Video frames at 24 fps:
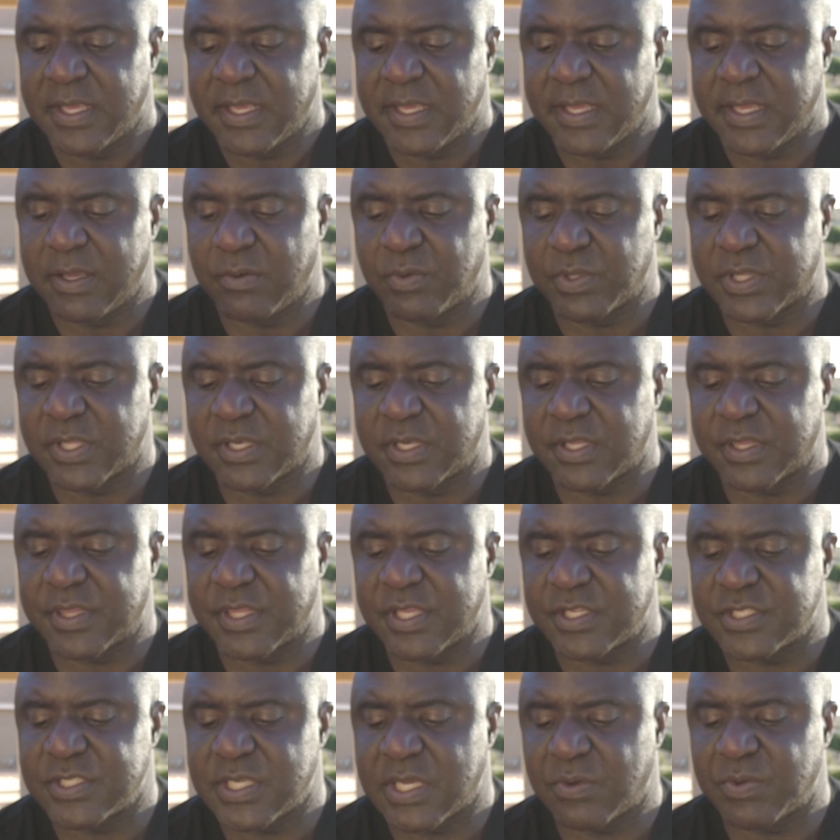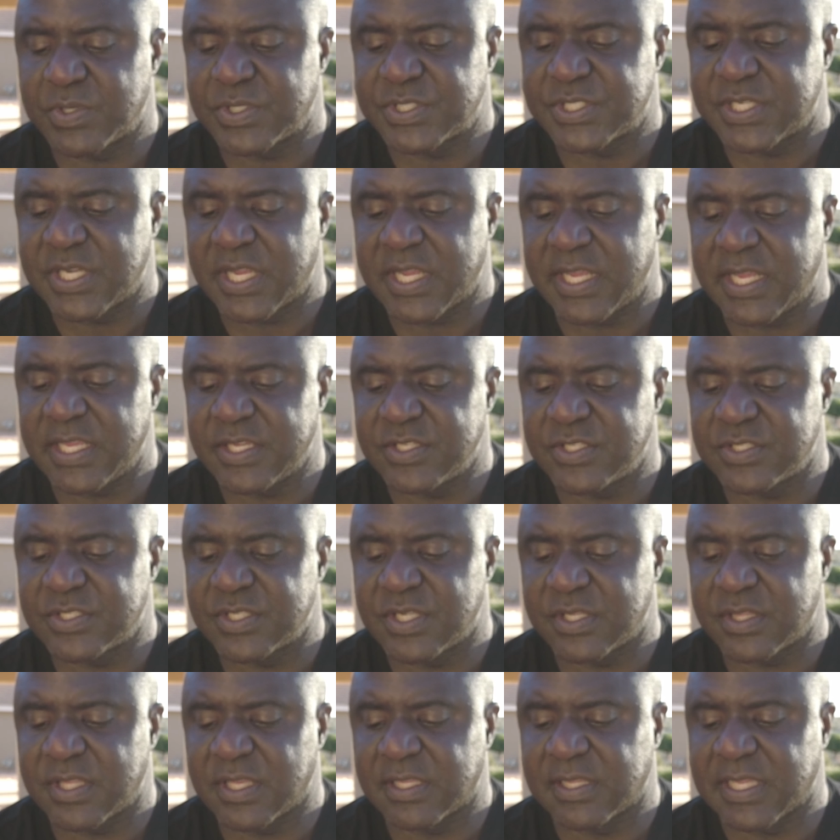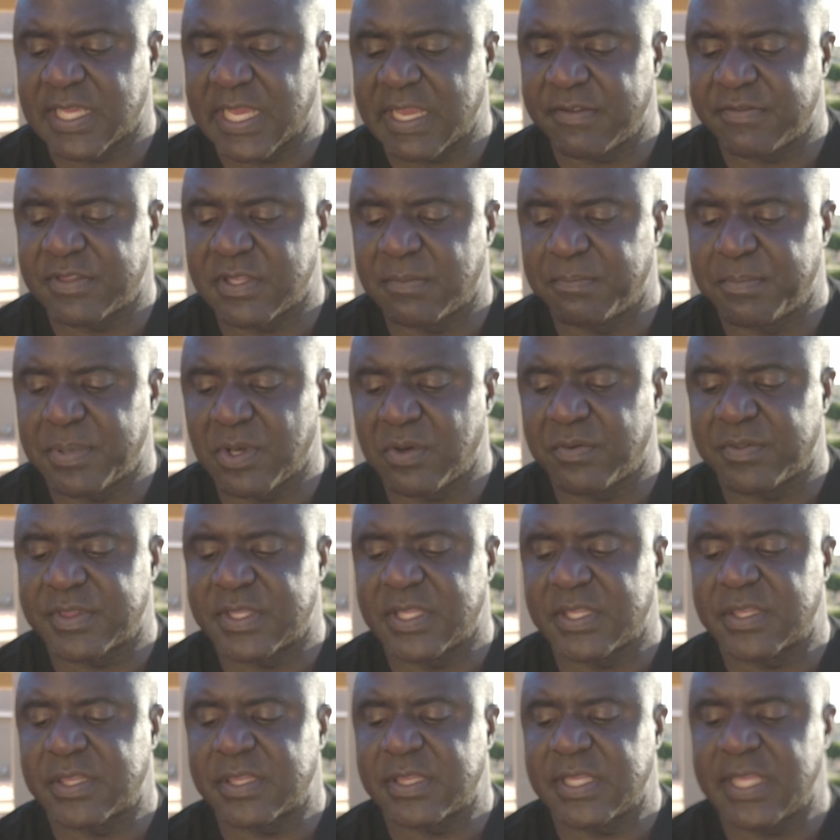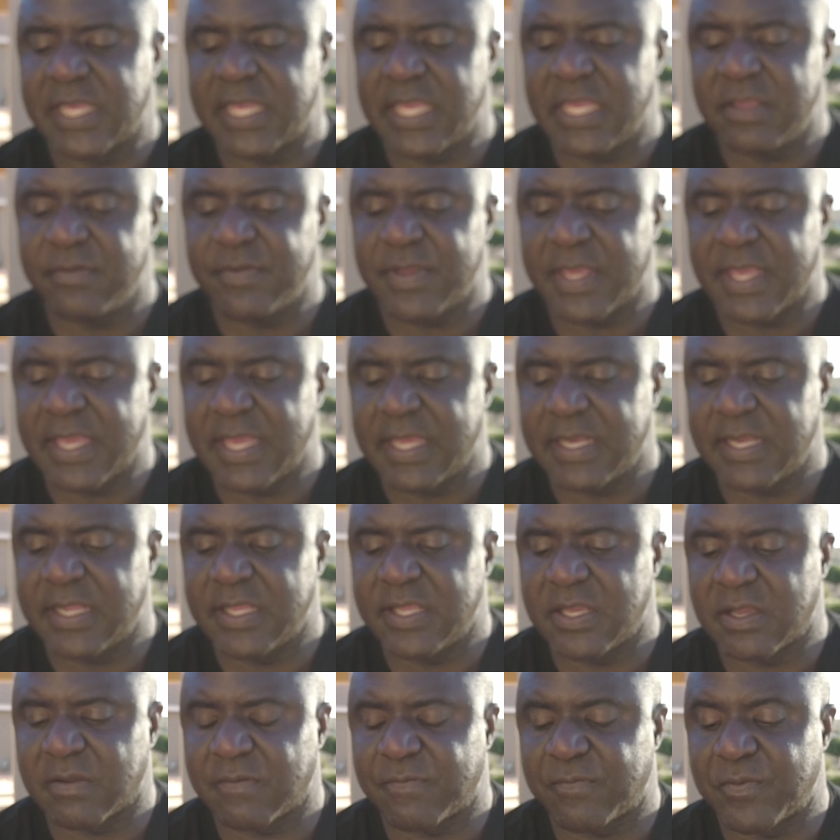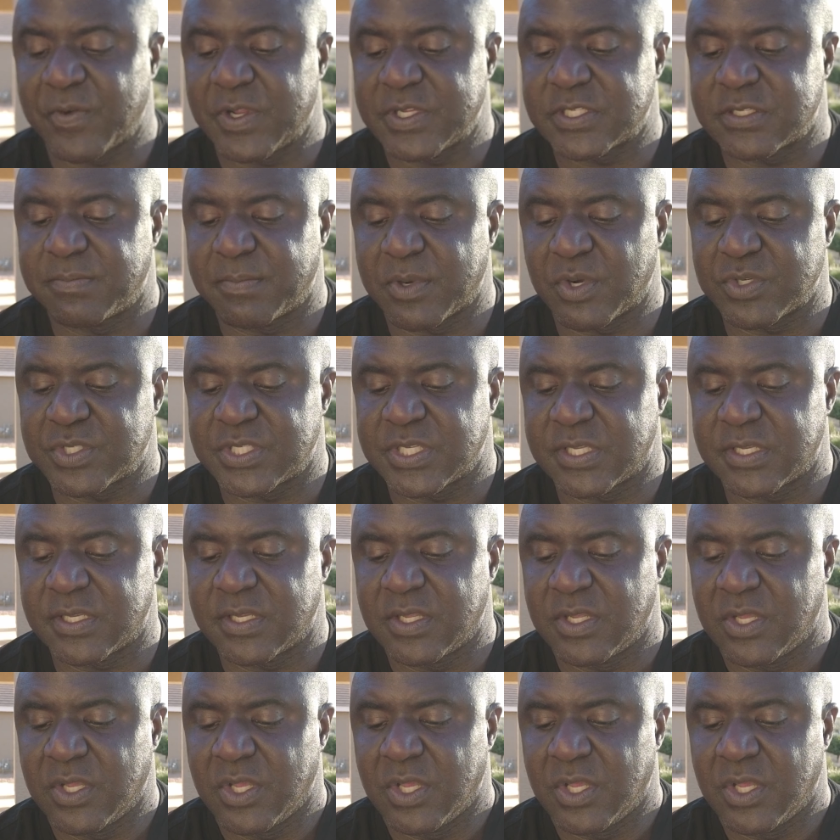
It was a decision that would change the lives of both the slave and the young French merchant.